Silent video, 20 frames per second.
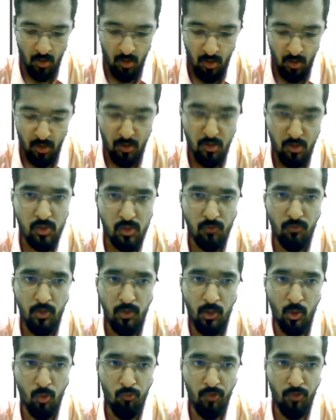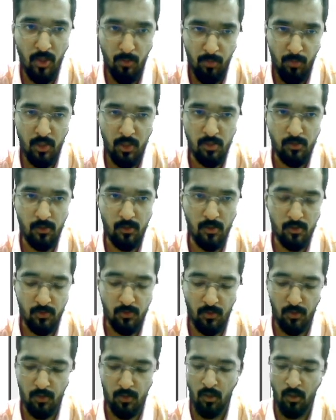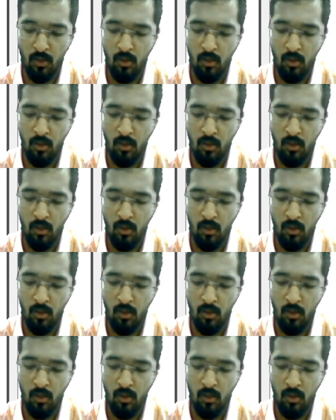In this video we'll be discussing